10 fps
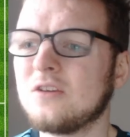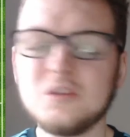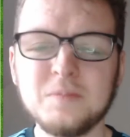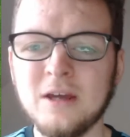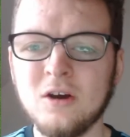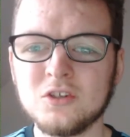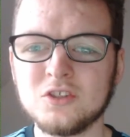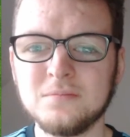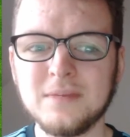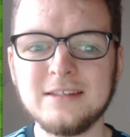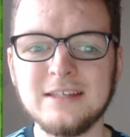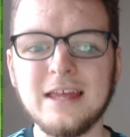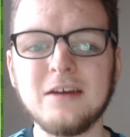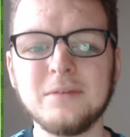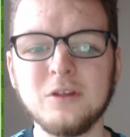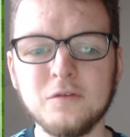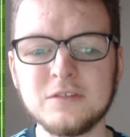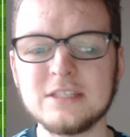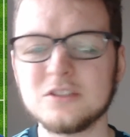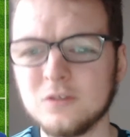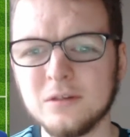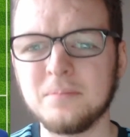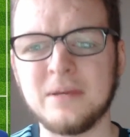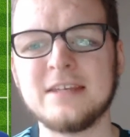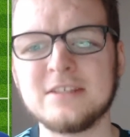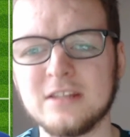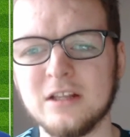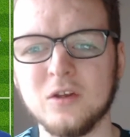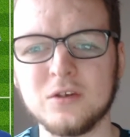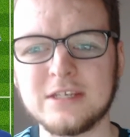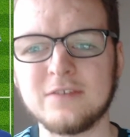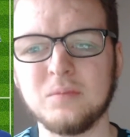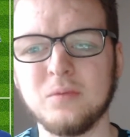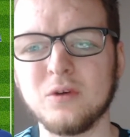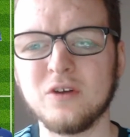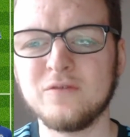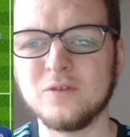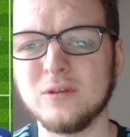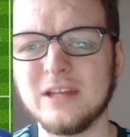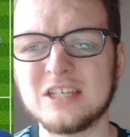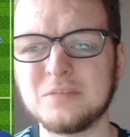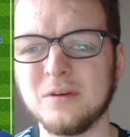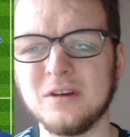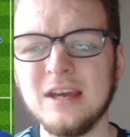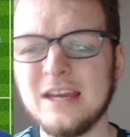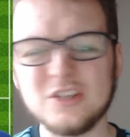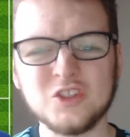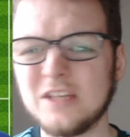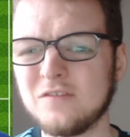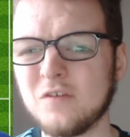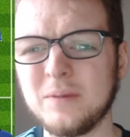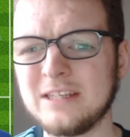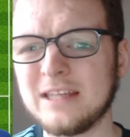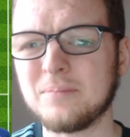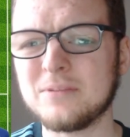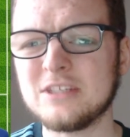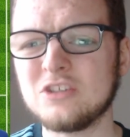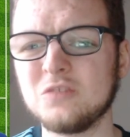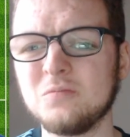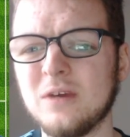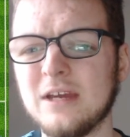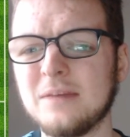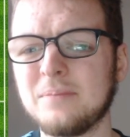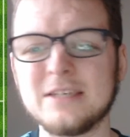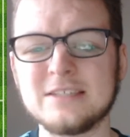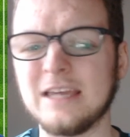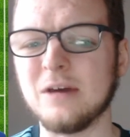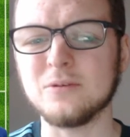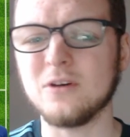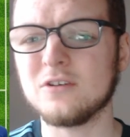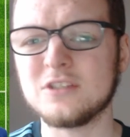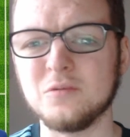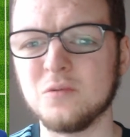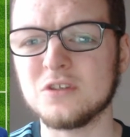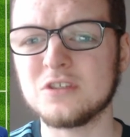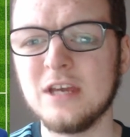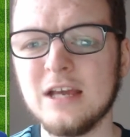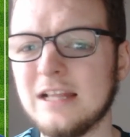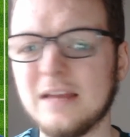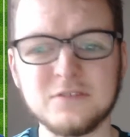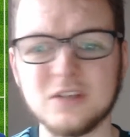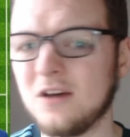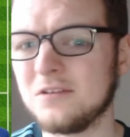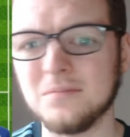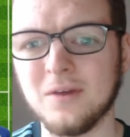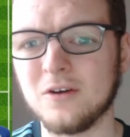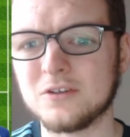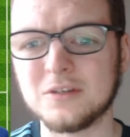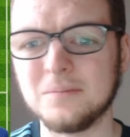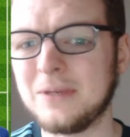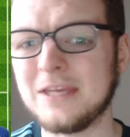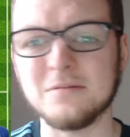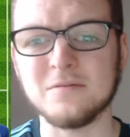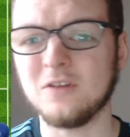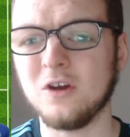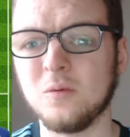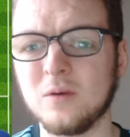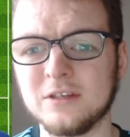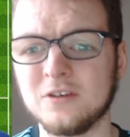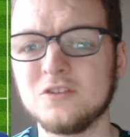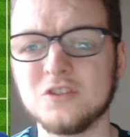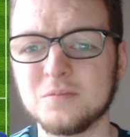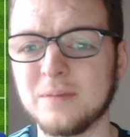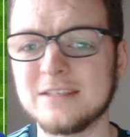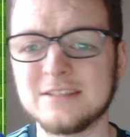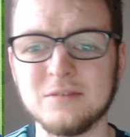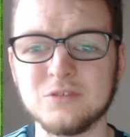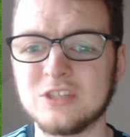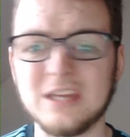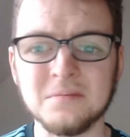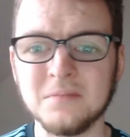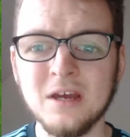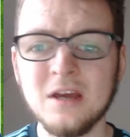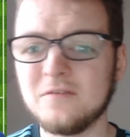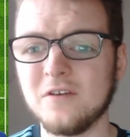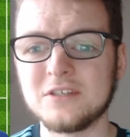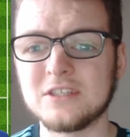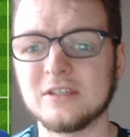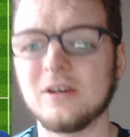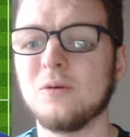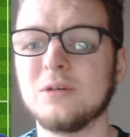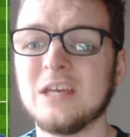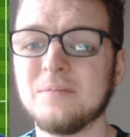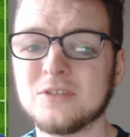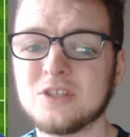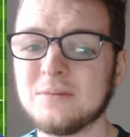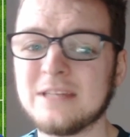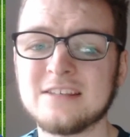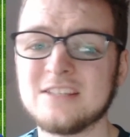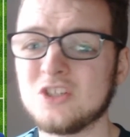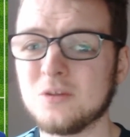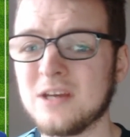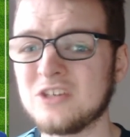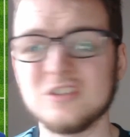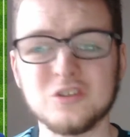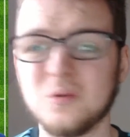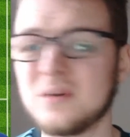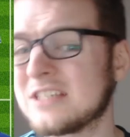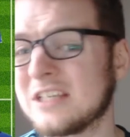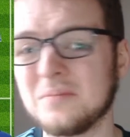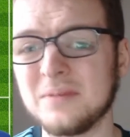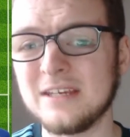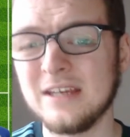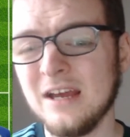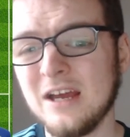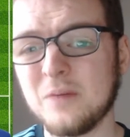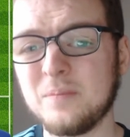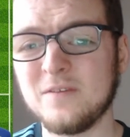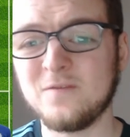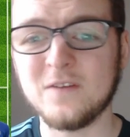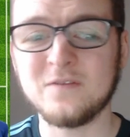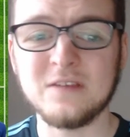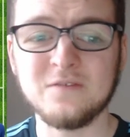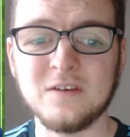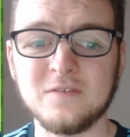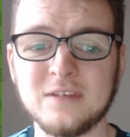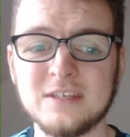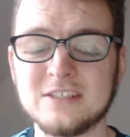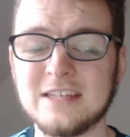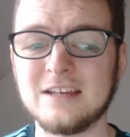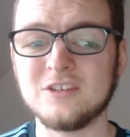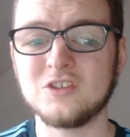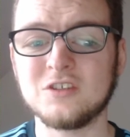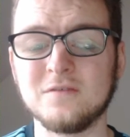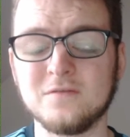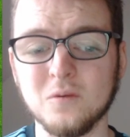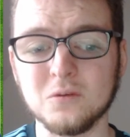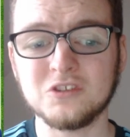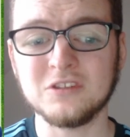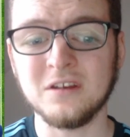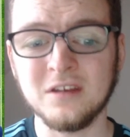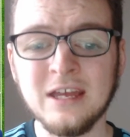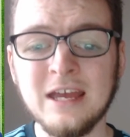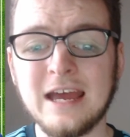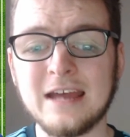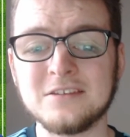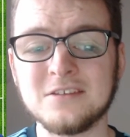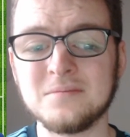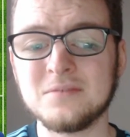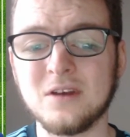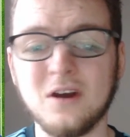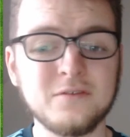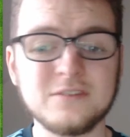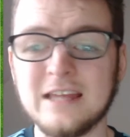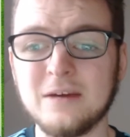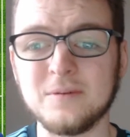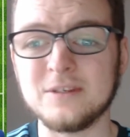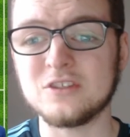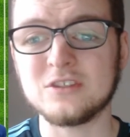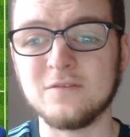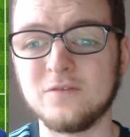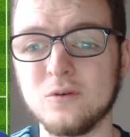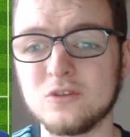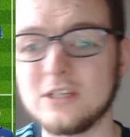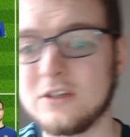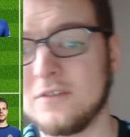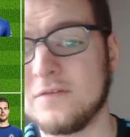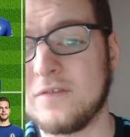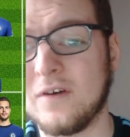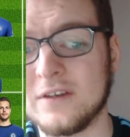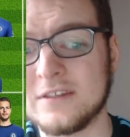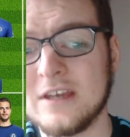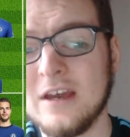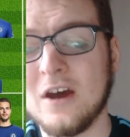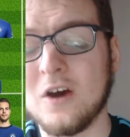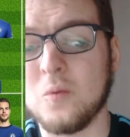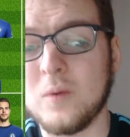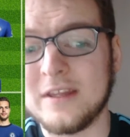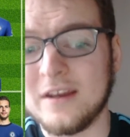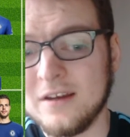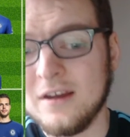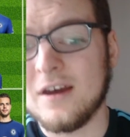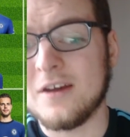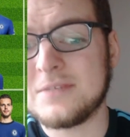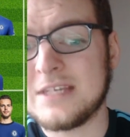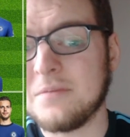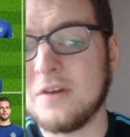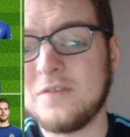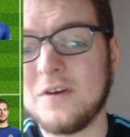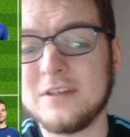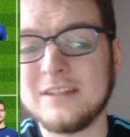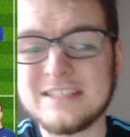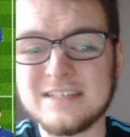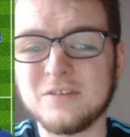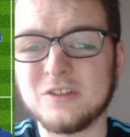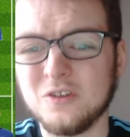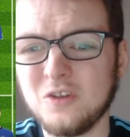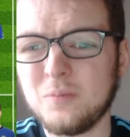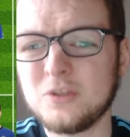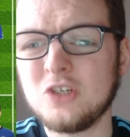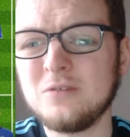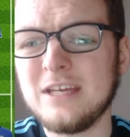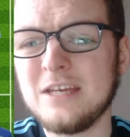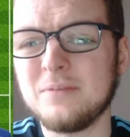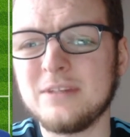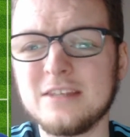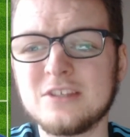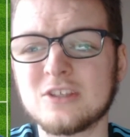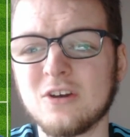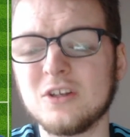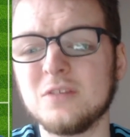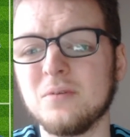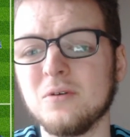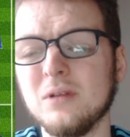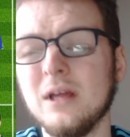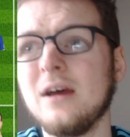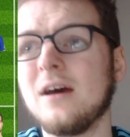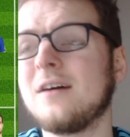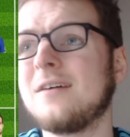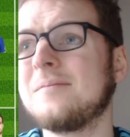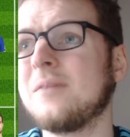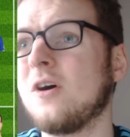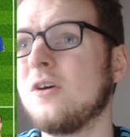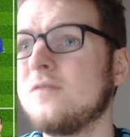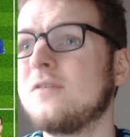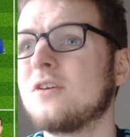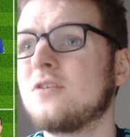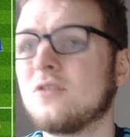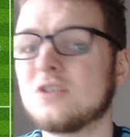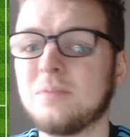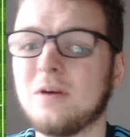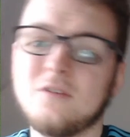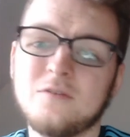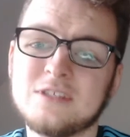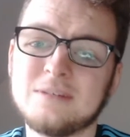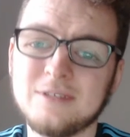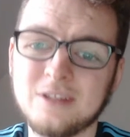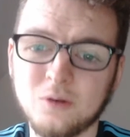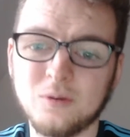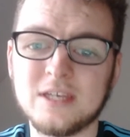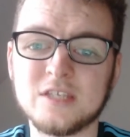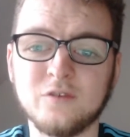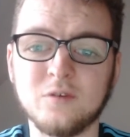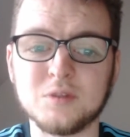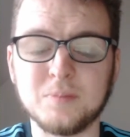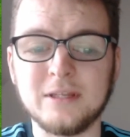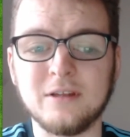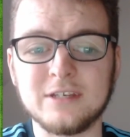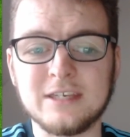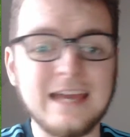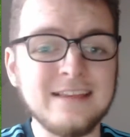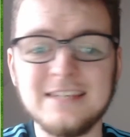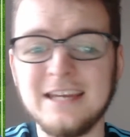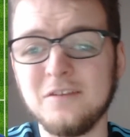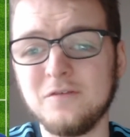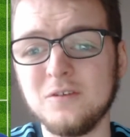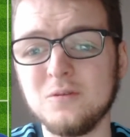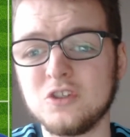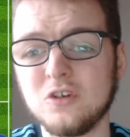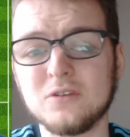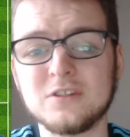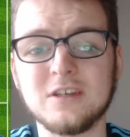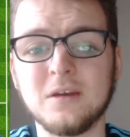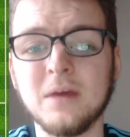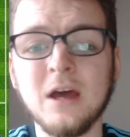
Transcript: Could be harsh on Mendy there. I mean, obviously it's not the best look to have the ball go through your legs, but he should have been in that position where basically El Ghazi was left unmarked, competing with no one, and could just basically, it was just him versus the goalkeeper. So in that situation, it's always going to be a bit 50-50, so that is just unfortunate. And after that, we just unfortunately couldn't find a winner. Timo Werner did have a good opportunity, but did sky the ball over the crossbar. Obviously, we know what his form has been like. Kante had a few shots.